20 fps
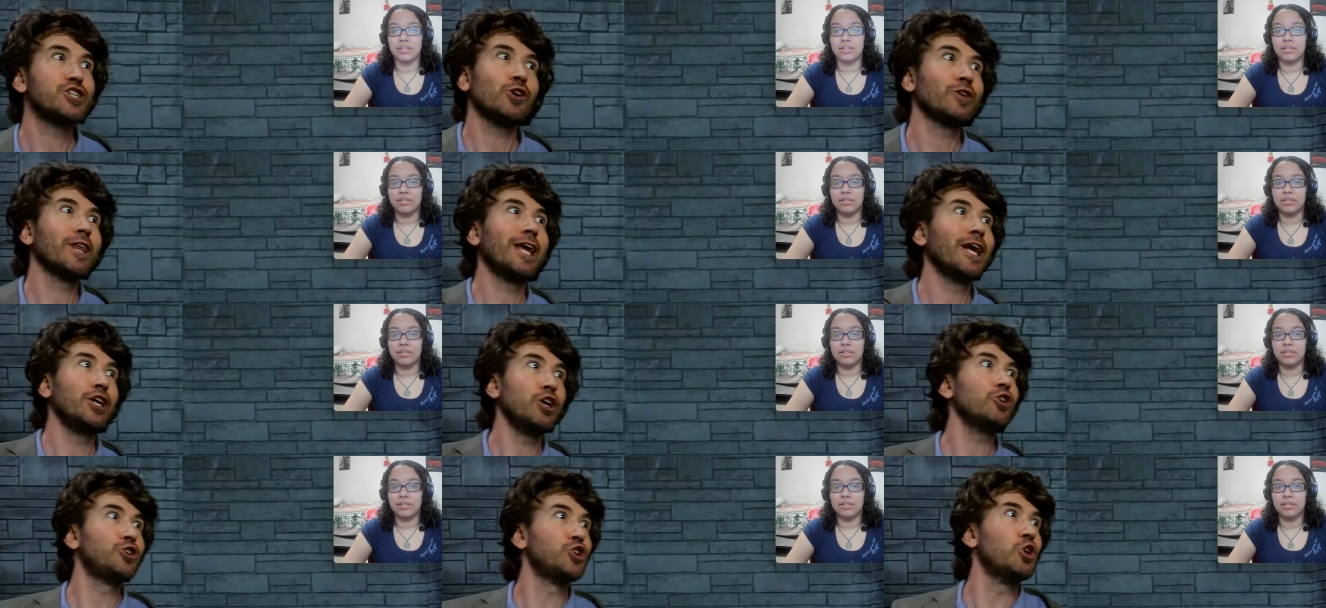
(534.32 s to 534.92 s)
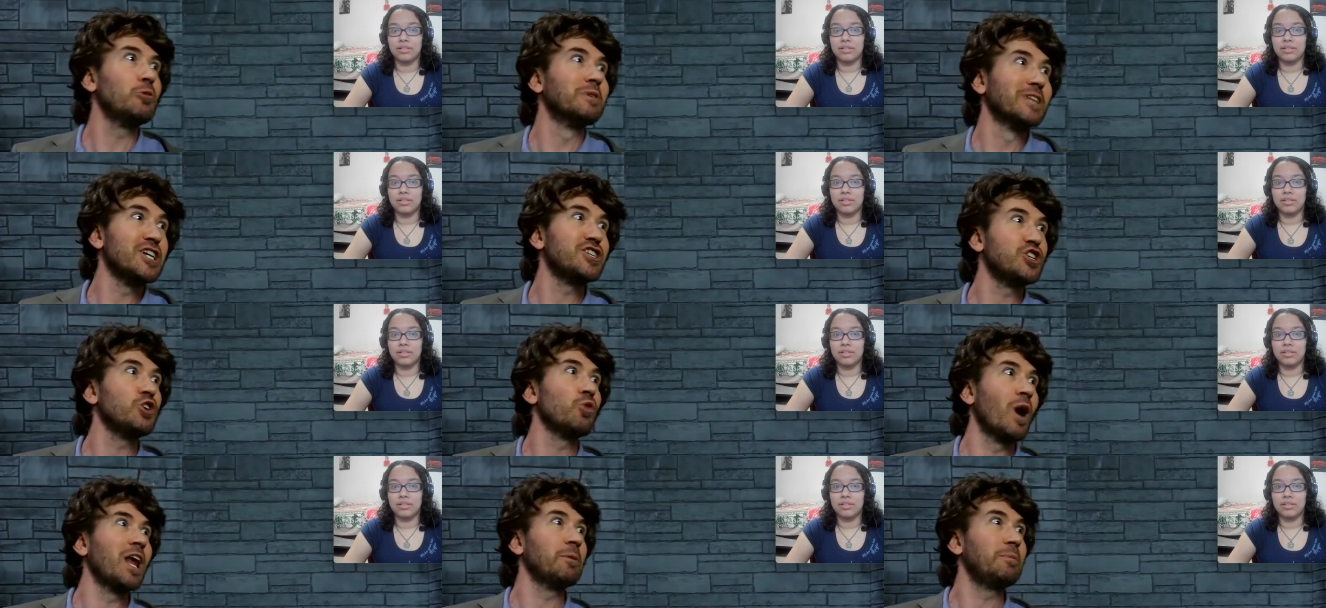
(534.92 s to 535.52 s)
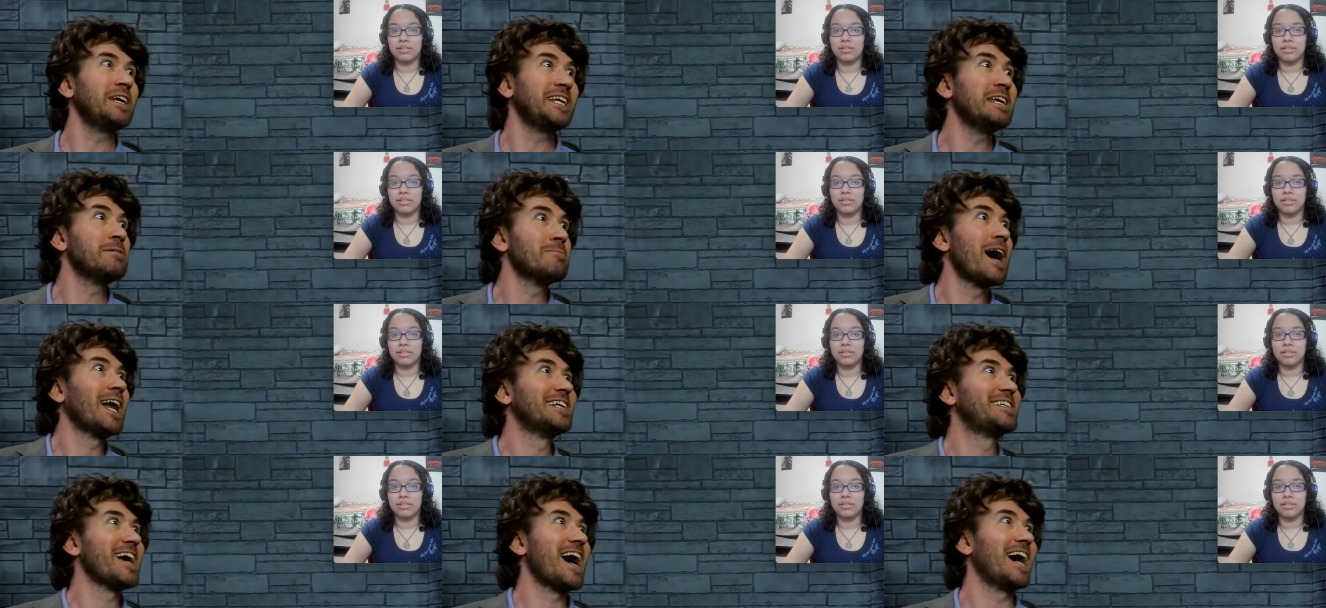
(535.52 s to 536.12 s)
Speaker 1: can't show that on YouTube unless you want to be
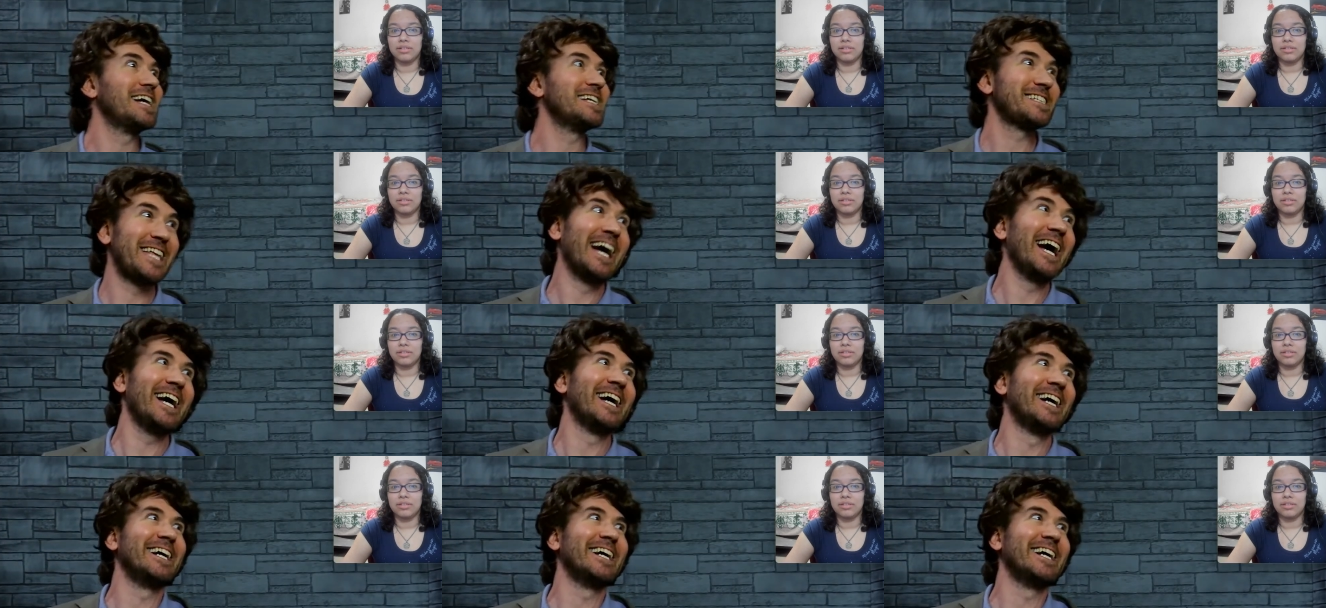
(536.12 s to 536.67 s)
demonetized.